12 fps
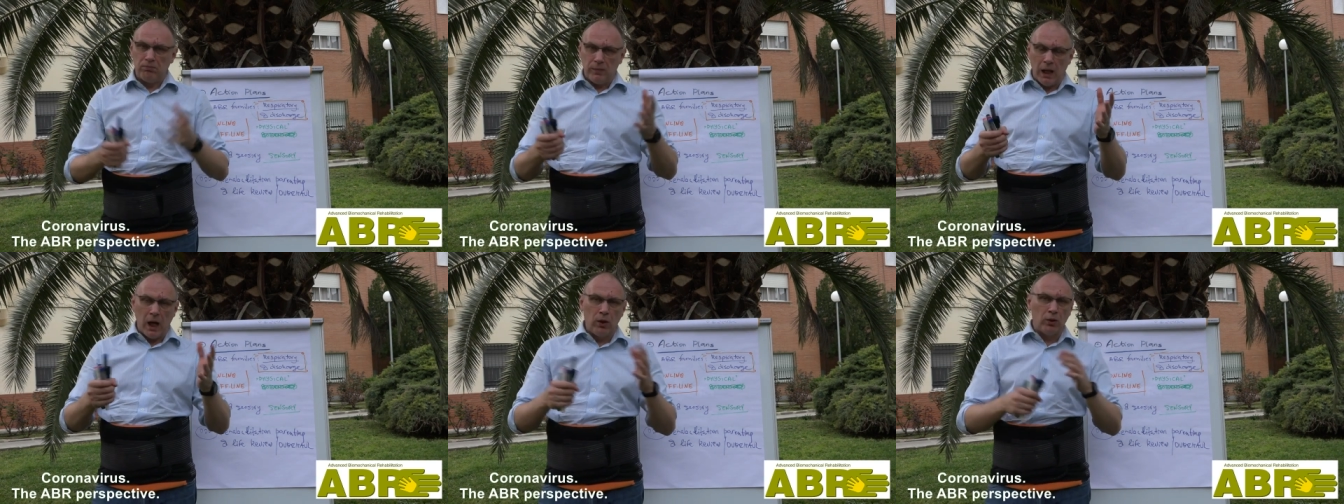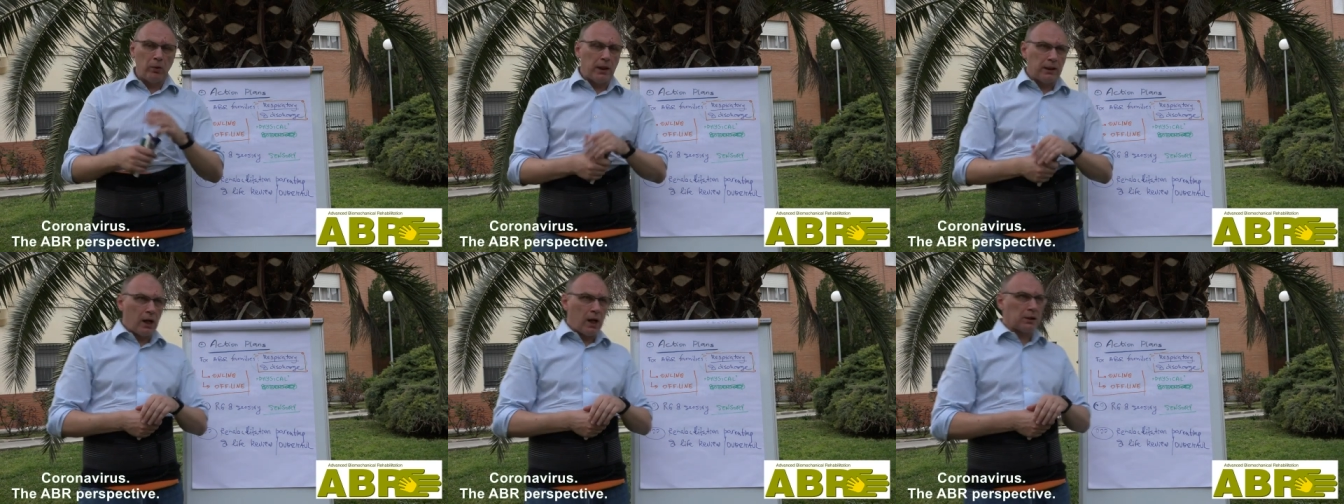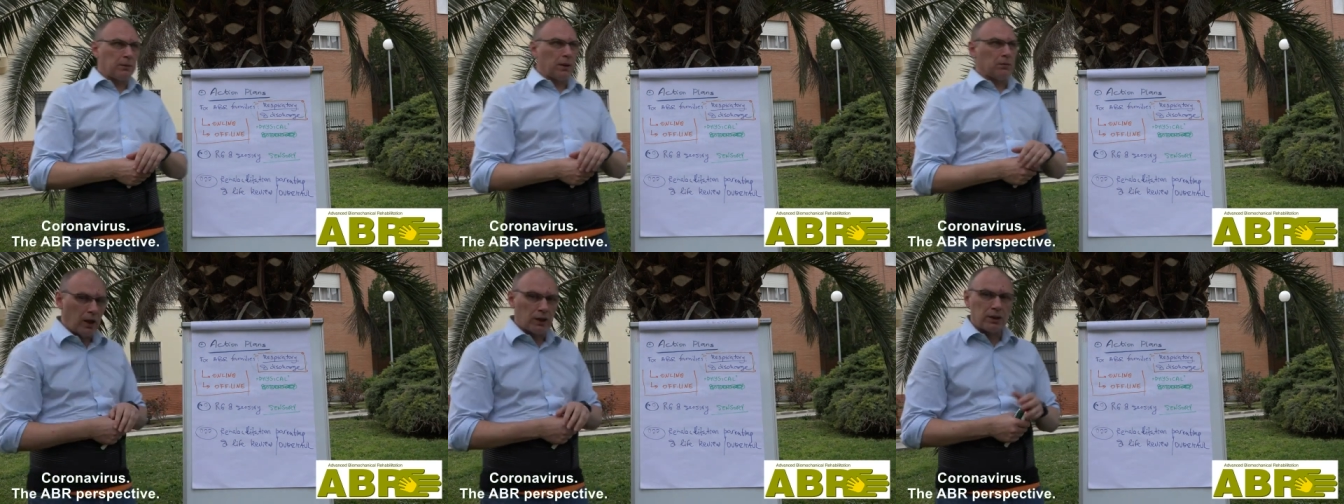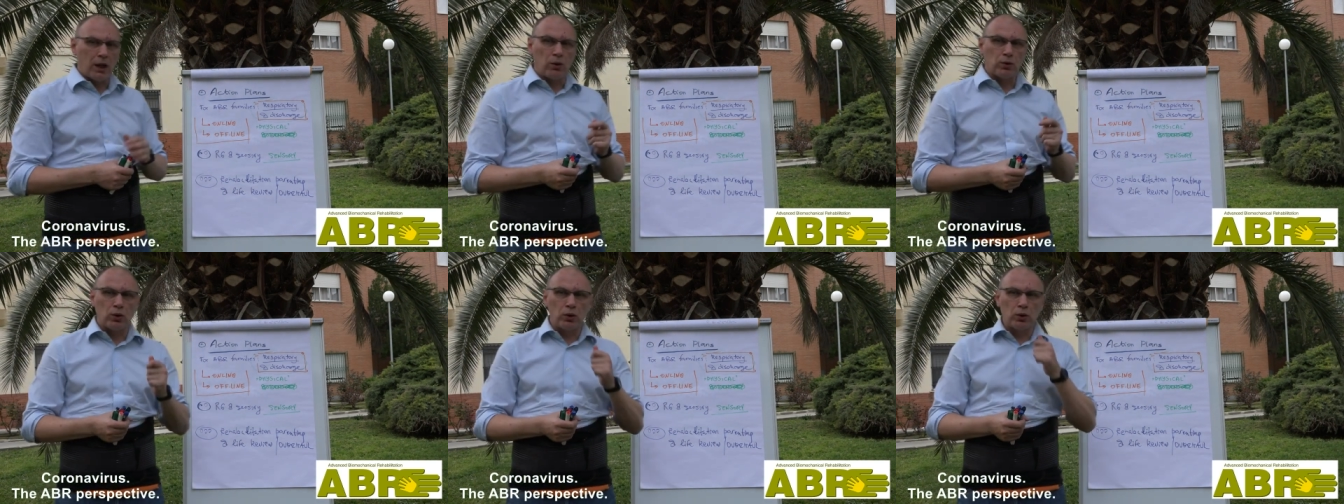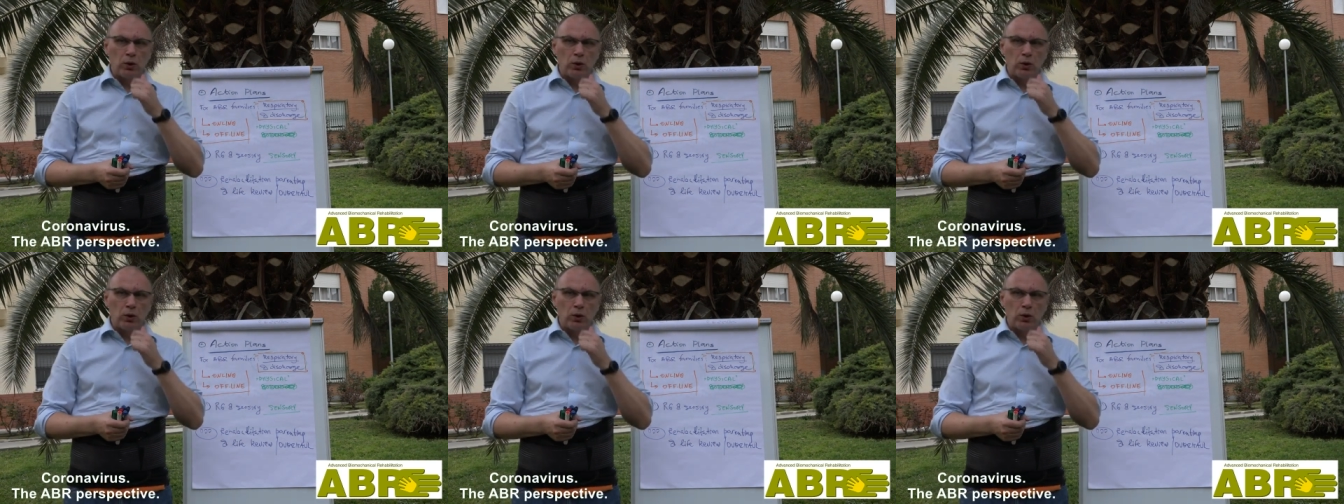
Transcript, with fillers: Now you might ask me, that sounds all